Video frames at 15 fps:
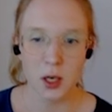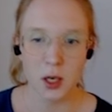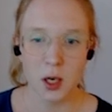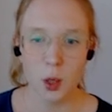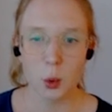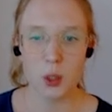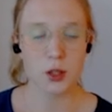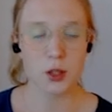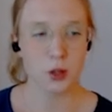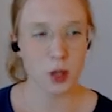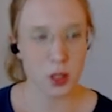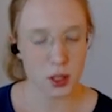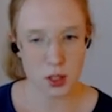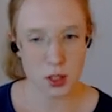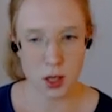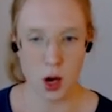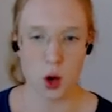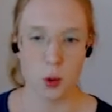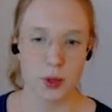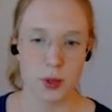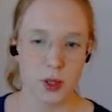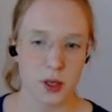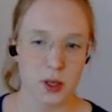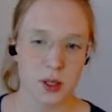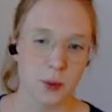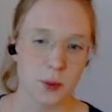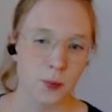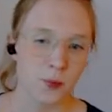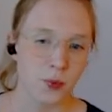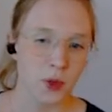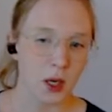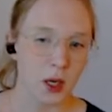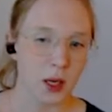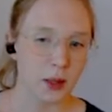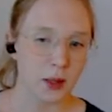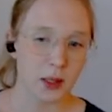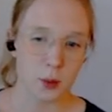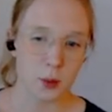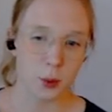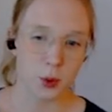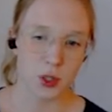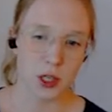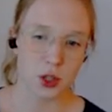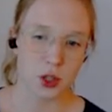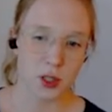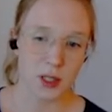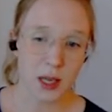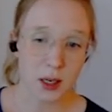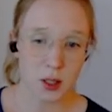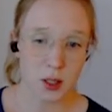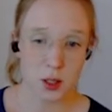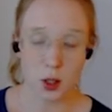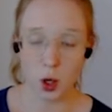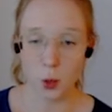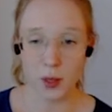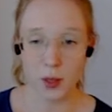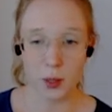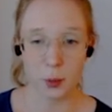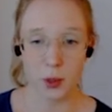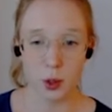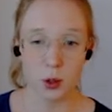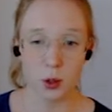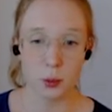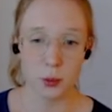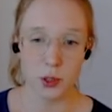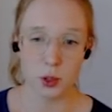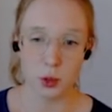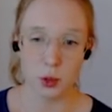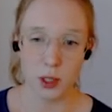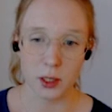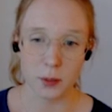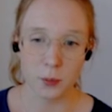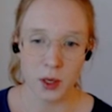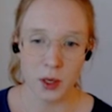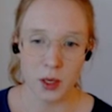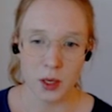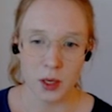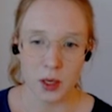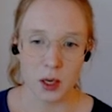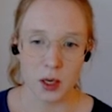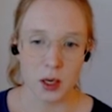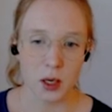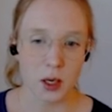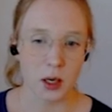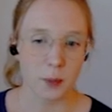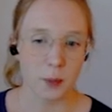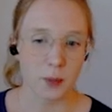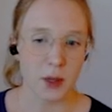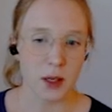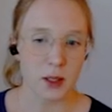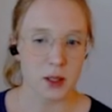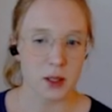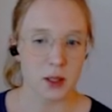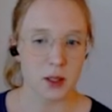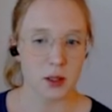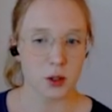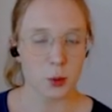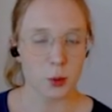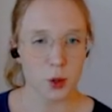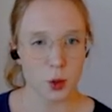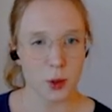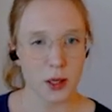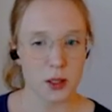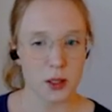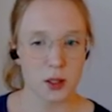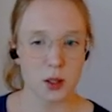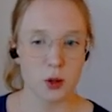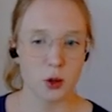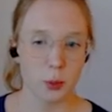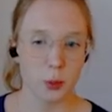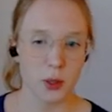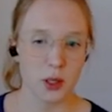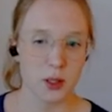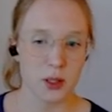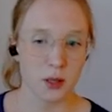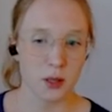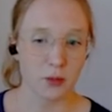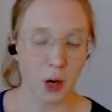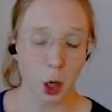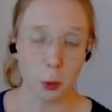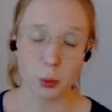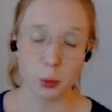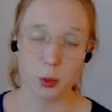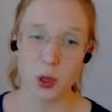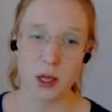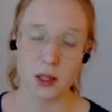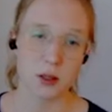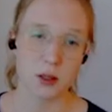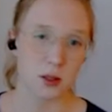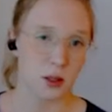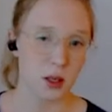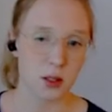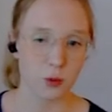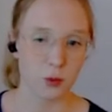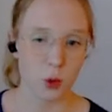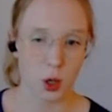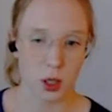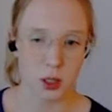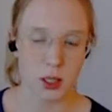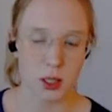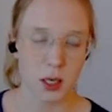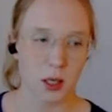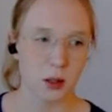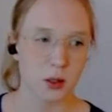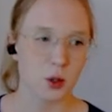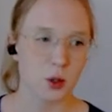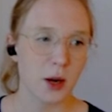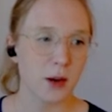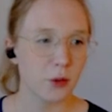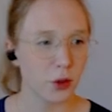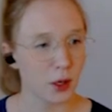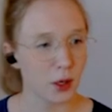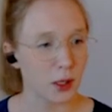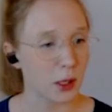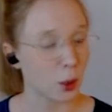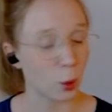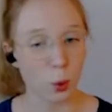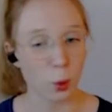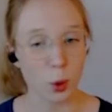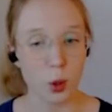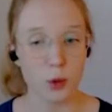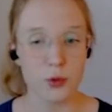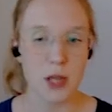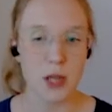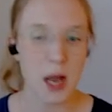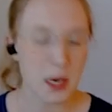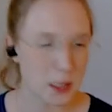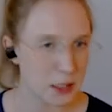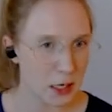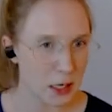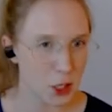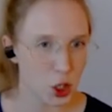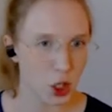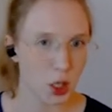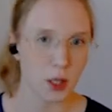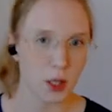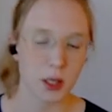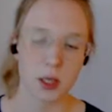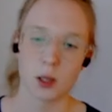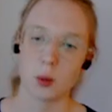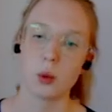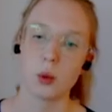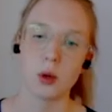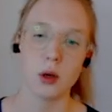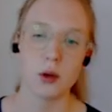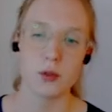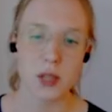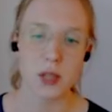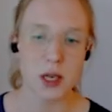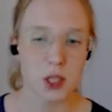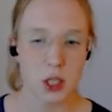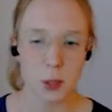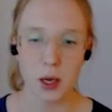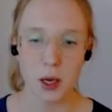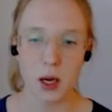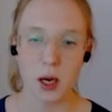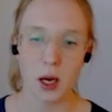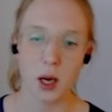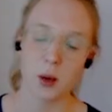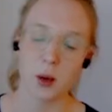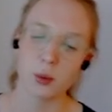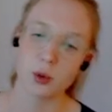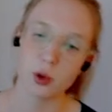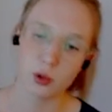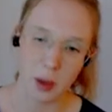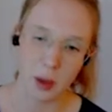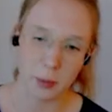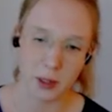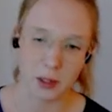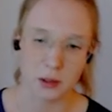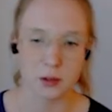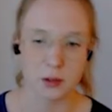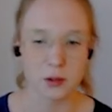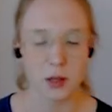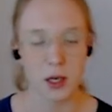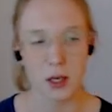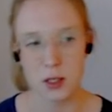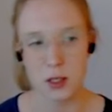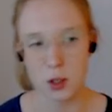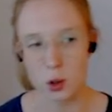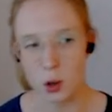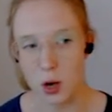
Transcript: What's not in scope is, and that's a potential second scope that we could be doing, um, is top 20 secure PLC environment practices as a working title. So everything that involves architecture, that involves HMI, programming in device or